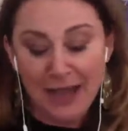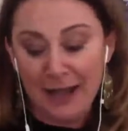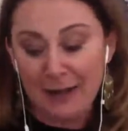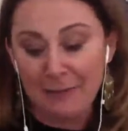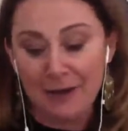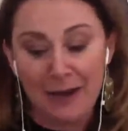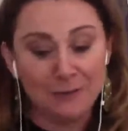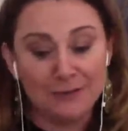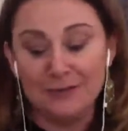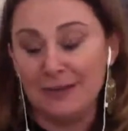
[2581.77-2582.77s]
but I
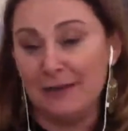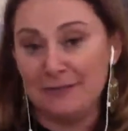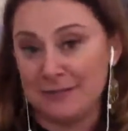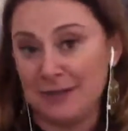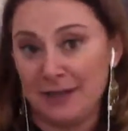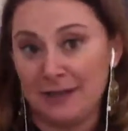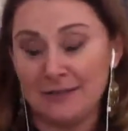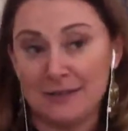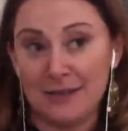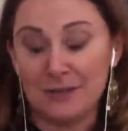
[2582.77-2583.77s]
would love to
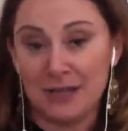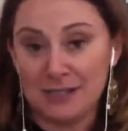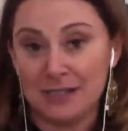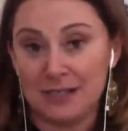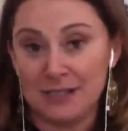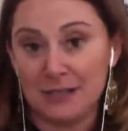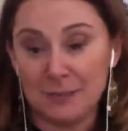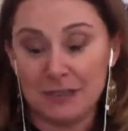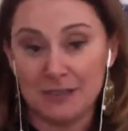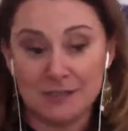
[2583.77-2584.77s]
get you guys in contact
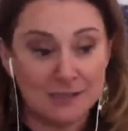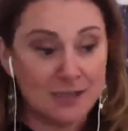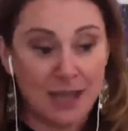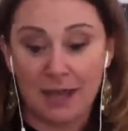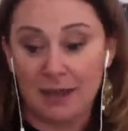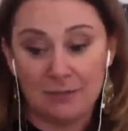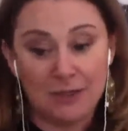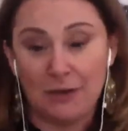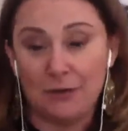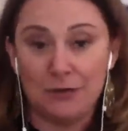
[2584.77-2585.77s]
because hey,
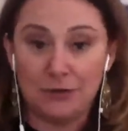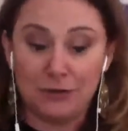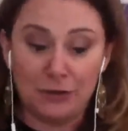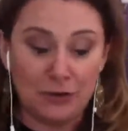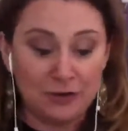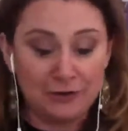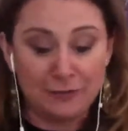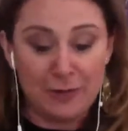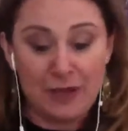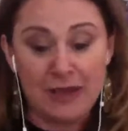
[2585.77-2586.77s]
you're in the
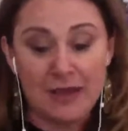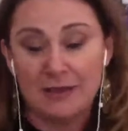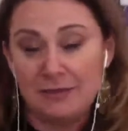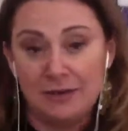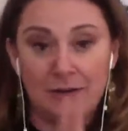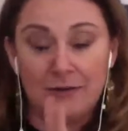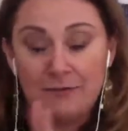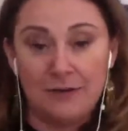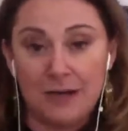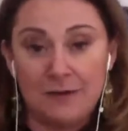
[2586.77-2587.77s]
front end, they're in the
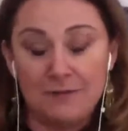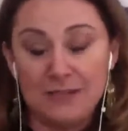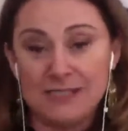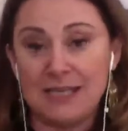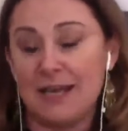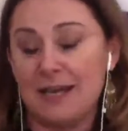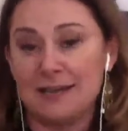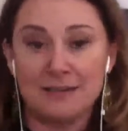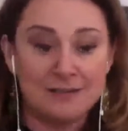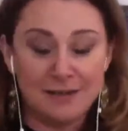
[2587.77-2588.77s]
VC
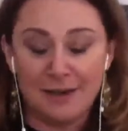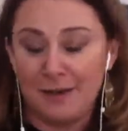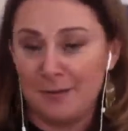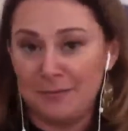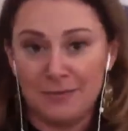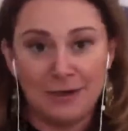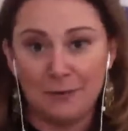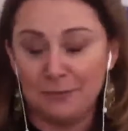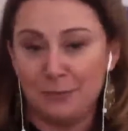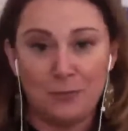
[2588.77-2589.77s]
end.
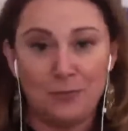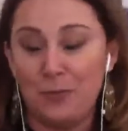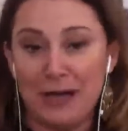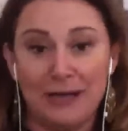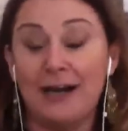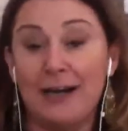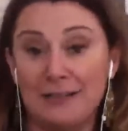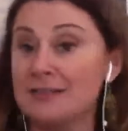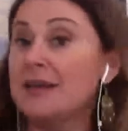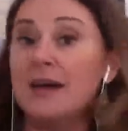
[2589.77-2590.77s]
Why not
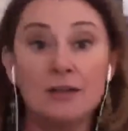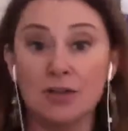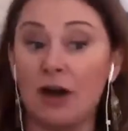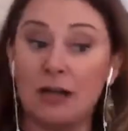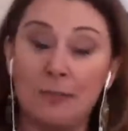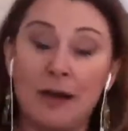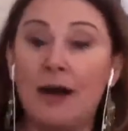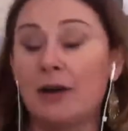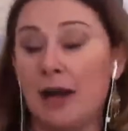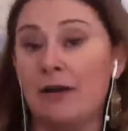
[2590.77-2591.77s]
talk
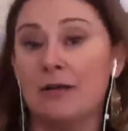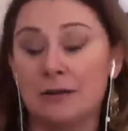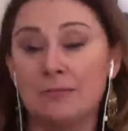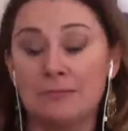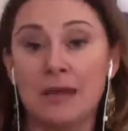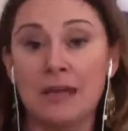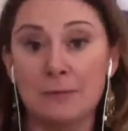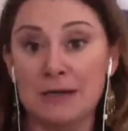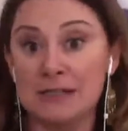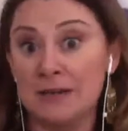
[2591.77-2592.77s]
about how to make
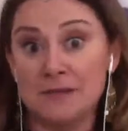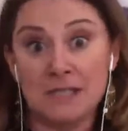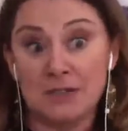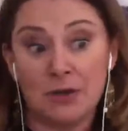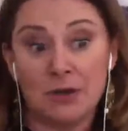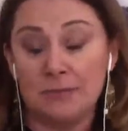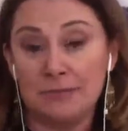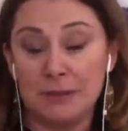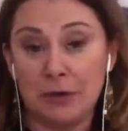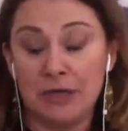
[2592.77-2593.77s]
everybody's lives easier
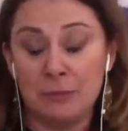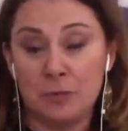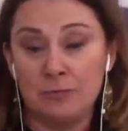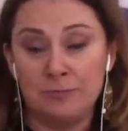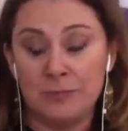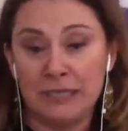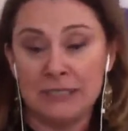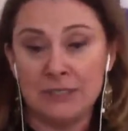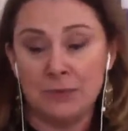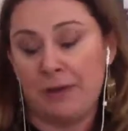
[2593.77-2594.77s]
and get more money
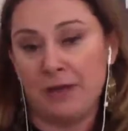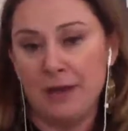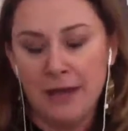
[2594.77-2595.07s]
to women.